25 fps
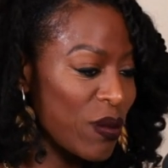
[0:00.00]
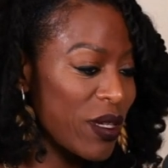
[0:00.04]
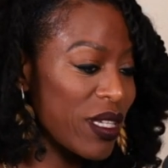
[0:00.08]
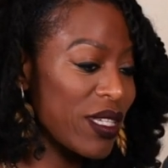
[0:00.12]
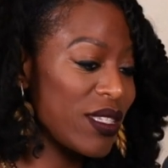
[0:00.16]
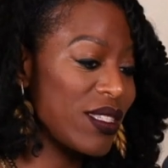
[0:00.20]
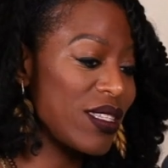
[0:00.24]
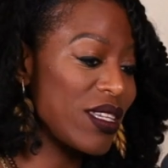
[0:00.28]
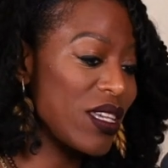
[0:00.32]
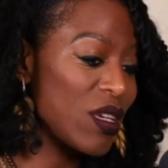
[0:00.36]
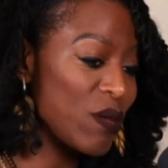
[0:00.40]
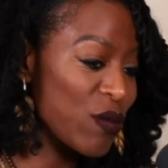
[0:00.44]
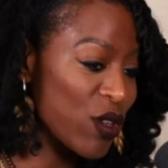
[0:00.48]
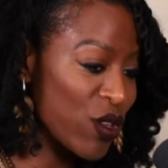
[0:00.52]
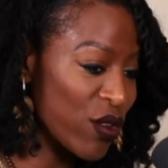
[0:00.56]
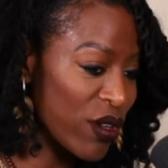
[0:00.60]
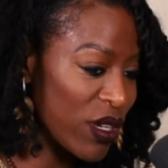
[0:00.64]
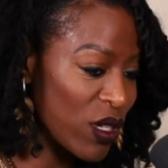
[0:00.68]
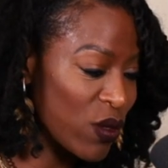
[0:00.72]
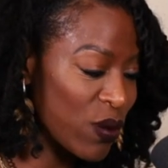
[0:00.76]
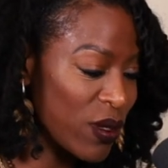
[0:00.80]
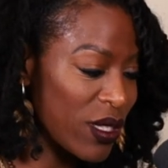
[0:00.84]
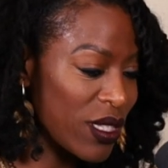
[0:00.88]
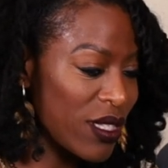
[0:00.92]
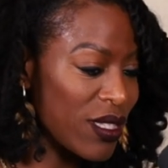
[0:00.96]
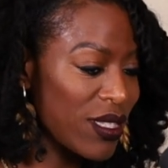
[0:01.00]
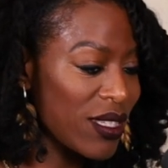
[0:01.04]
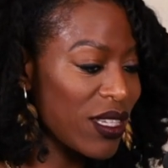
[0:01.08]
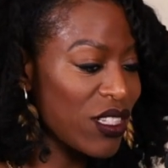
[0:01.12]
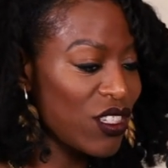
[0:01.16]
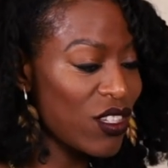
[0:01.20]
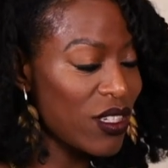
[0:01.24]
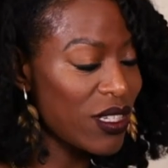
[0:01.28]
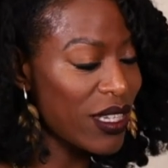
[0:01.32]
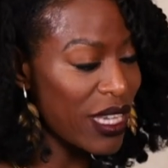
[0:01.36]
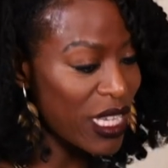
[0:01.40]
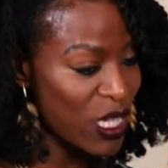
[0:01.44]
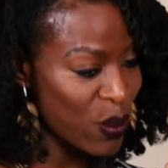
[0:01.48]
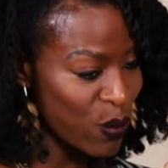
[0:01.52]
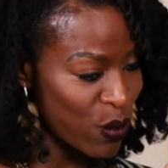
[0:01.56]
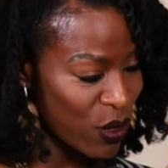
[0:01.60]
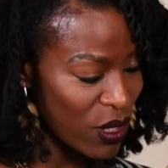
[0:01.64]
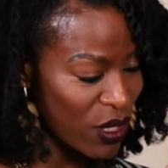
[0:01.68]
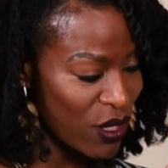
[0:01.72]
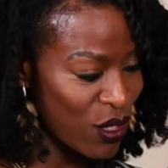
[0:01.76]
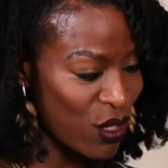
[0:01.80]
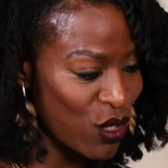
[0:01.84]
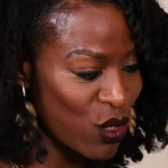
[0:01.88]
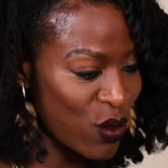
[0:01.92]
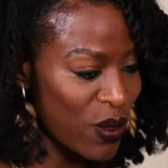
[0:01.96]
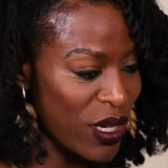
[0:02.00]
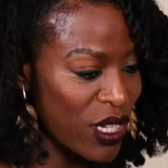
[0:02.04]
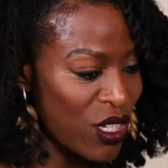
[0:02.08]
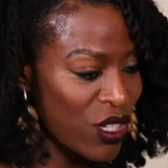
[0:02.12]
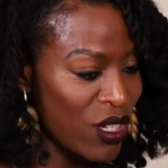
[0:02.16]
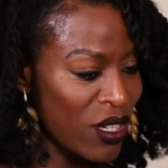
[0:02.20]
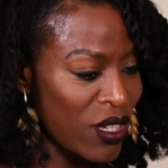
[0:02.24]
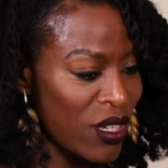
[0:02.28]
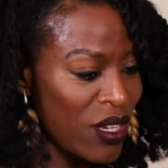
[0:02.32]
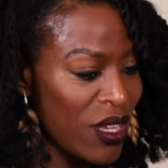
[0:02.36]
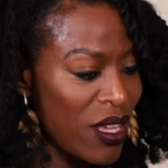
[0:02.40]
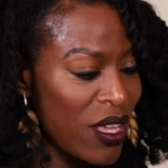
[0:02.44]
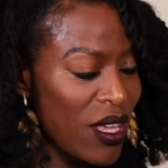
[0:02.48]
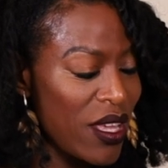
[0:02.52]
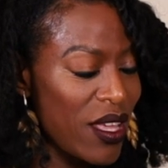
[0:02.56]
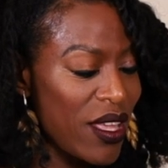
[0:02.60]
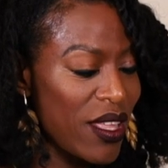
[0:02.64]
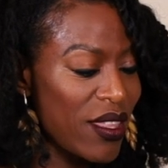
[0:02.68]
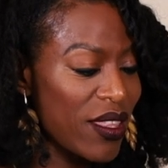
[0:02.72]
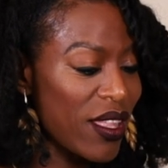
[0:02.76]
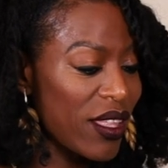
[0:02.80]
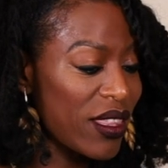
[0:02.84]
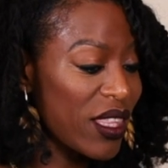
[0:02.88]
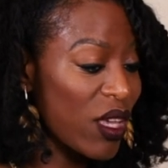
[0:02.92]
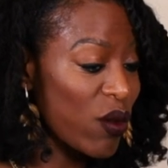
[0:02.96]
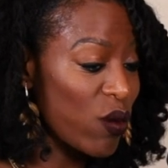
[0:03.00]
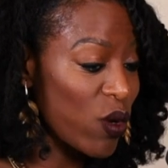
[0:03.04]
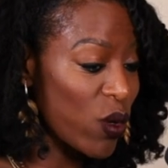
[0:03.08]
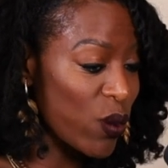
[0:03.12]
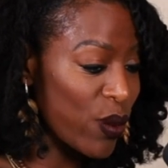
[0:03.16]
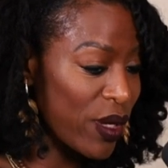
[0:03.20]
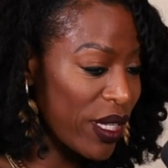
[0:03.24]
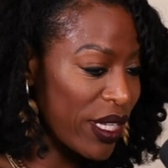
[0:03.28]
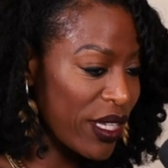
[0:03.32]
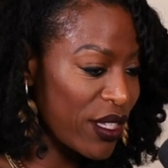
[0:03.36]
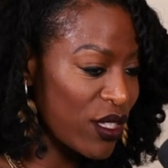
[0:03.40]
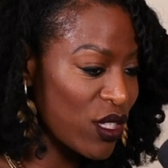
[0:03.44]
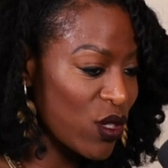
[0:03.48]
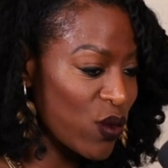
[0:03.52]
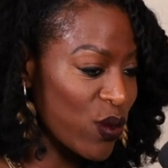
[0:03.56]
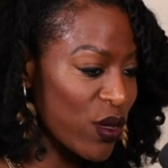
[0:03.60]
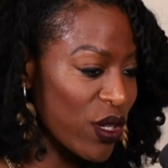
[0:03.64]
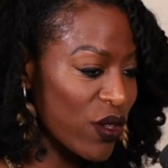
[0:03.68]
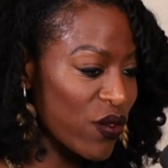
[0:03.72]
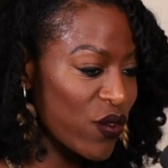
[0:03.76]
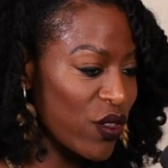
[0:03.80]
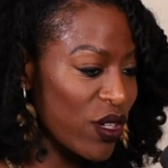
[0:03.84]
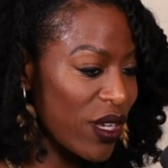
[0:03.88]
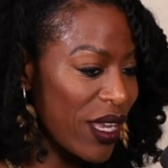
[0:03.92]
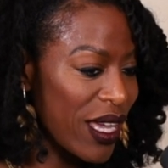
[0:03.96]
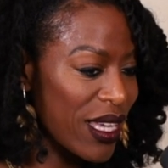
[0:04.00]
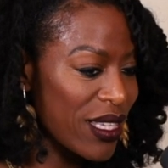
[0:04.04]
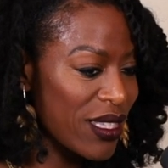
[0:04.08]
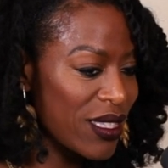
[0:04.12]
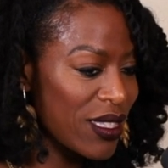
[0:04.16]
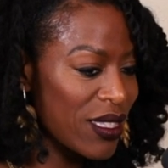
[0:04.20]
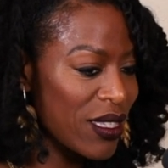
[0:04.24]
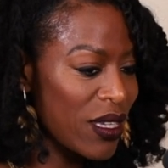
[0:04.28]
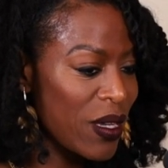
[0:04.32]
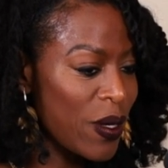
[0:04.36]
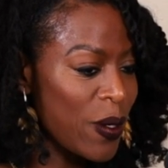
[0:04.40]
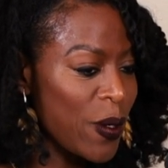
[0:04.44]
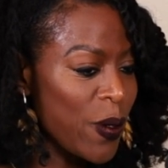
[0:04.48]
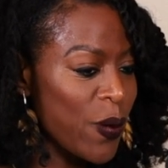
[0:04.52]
because the immigrant was in such a desperate situation that they were willing to work for less.